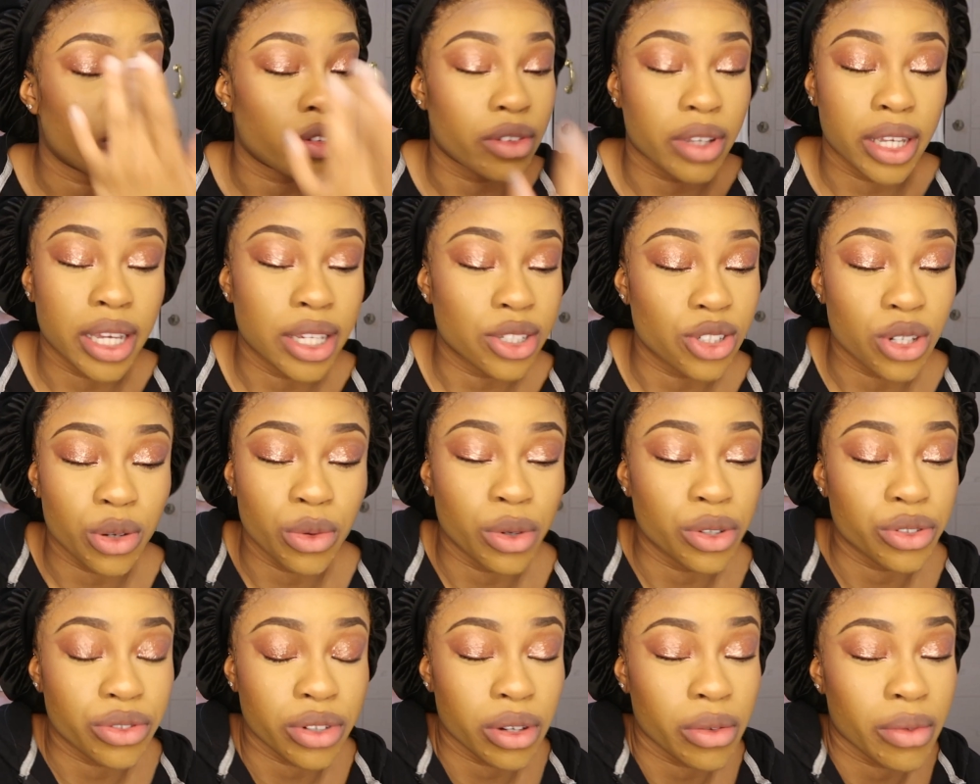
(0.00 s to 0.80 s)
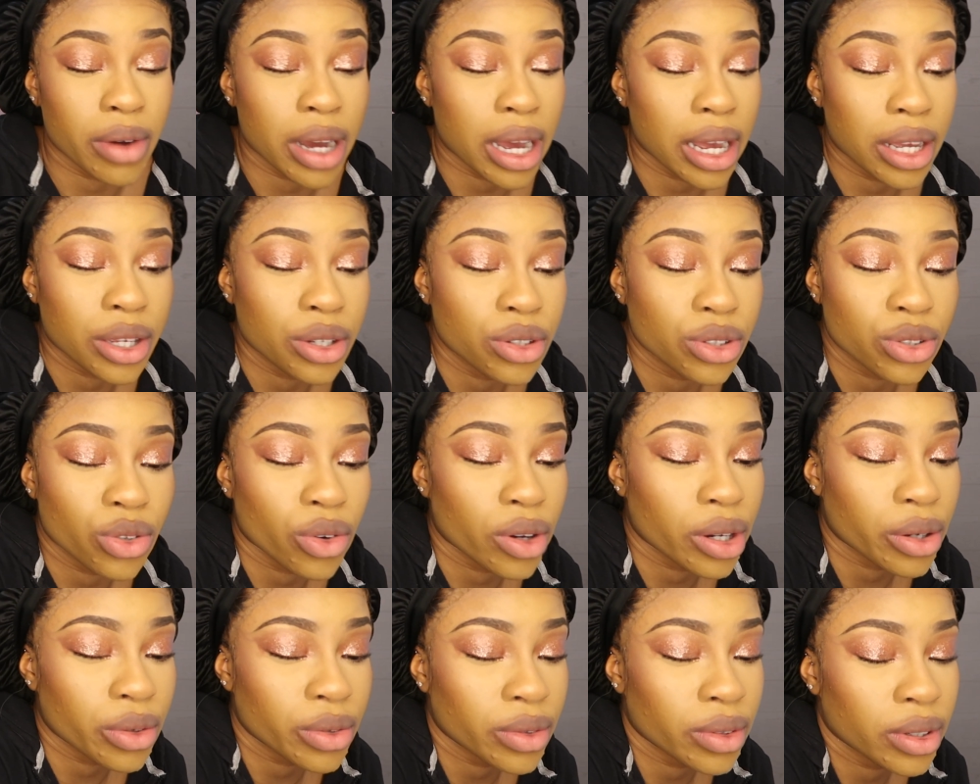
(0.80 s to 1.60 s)
In case you're wondering why I use
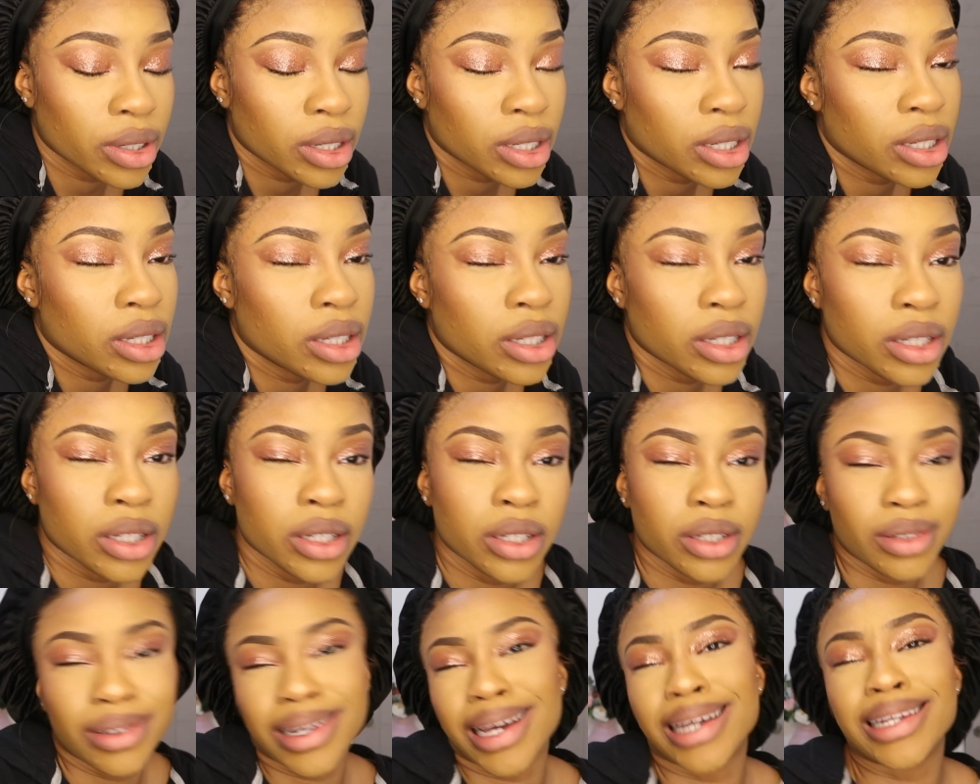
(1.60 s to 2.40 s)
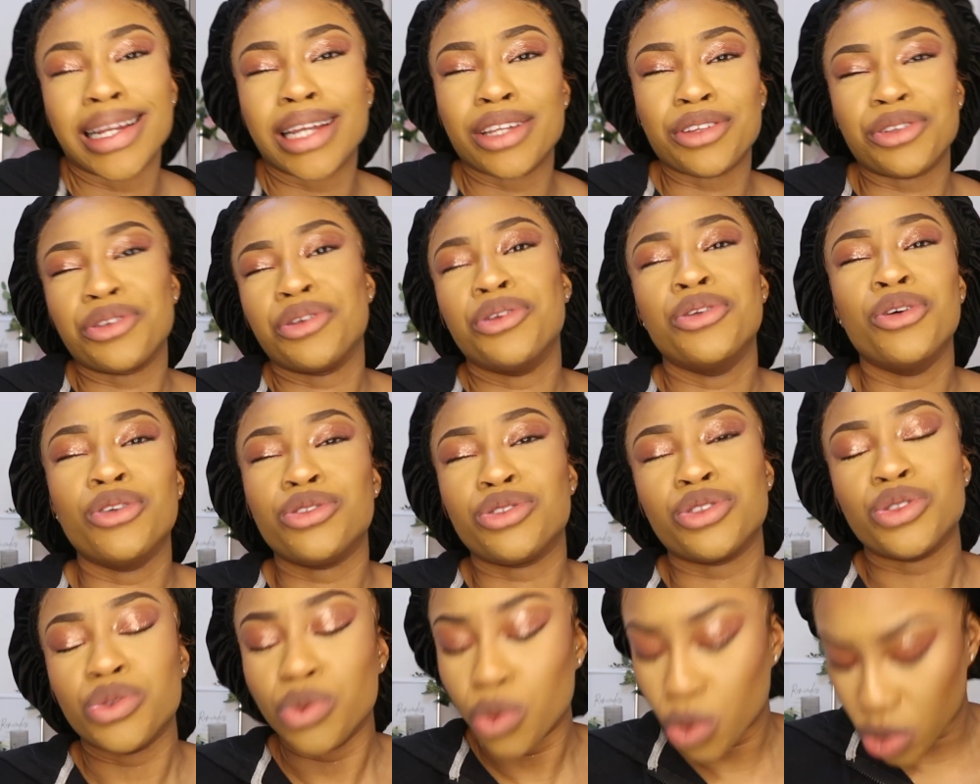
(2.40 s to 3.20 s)
oil and not
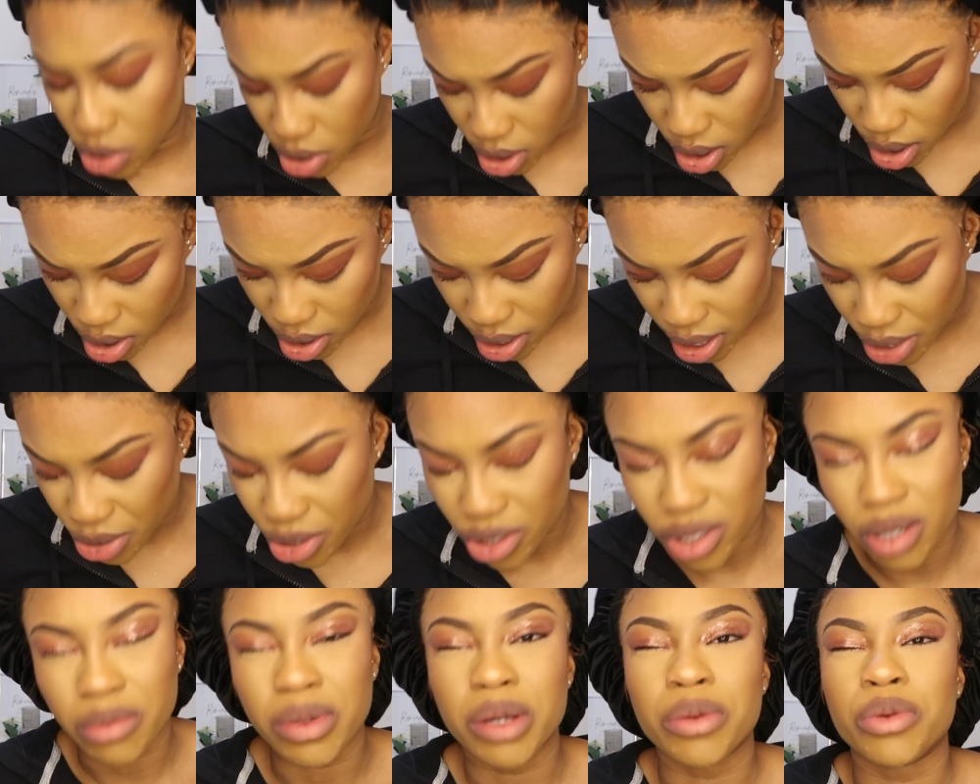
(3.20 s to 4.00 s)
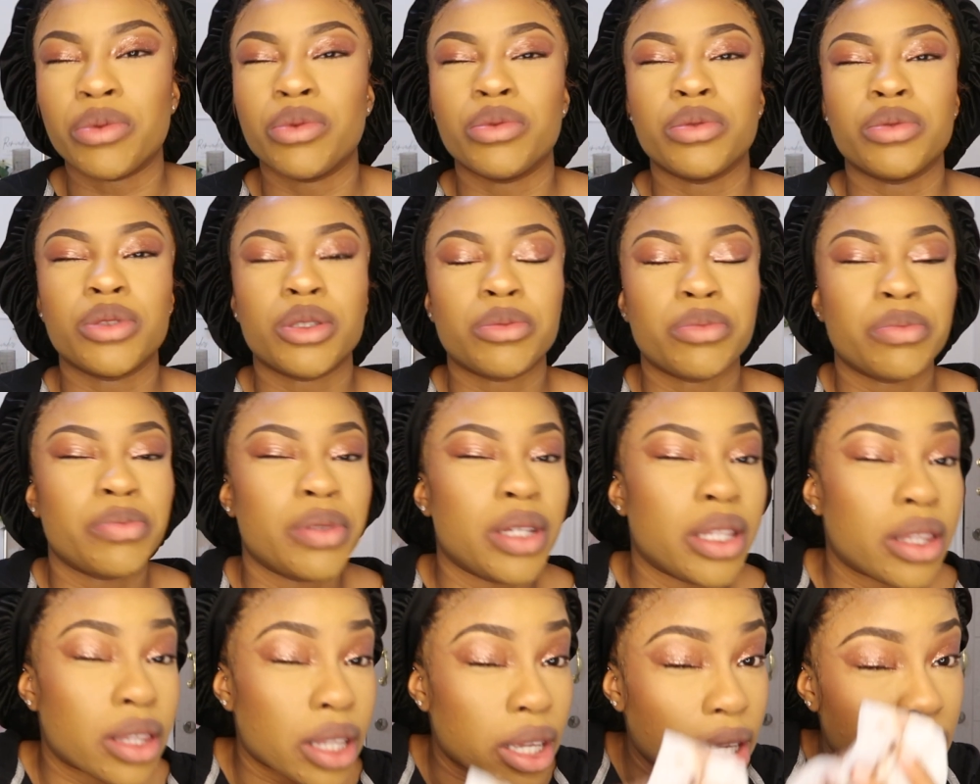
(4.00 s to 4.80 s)
just water. I know some people will just be
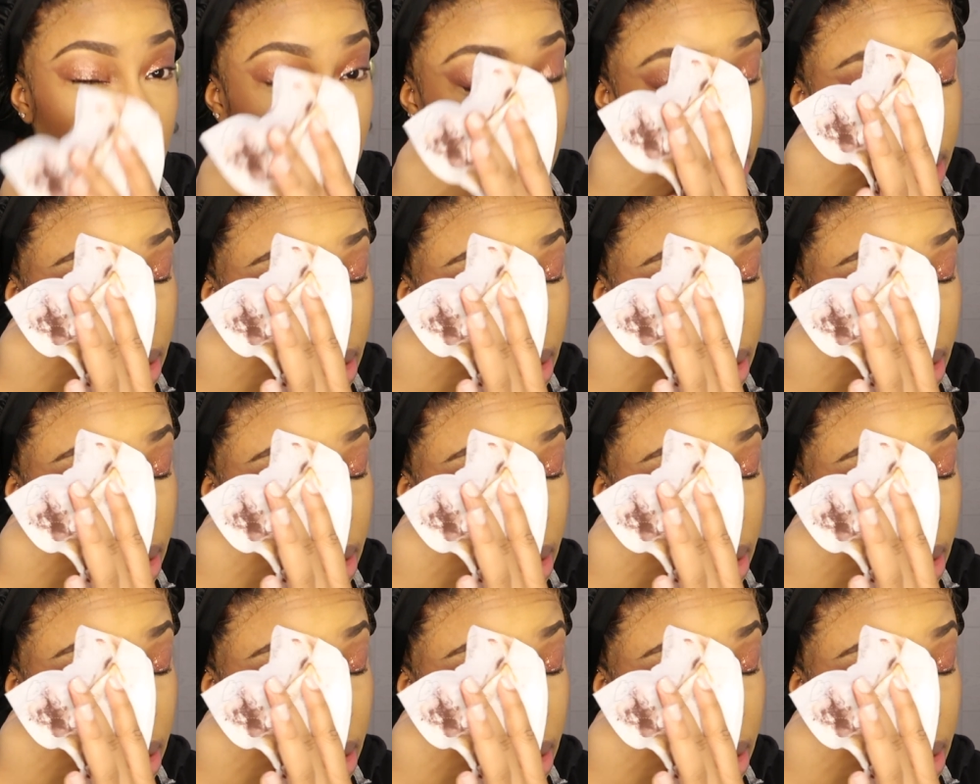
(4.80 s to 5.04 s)
thinking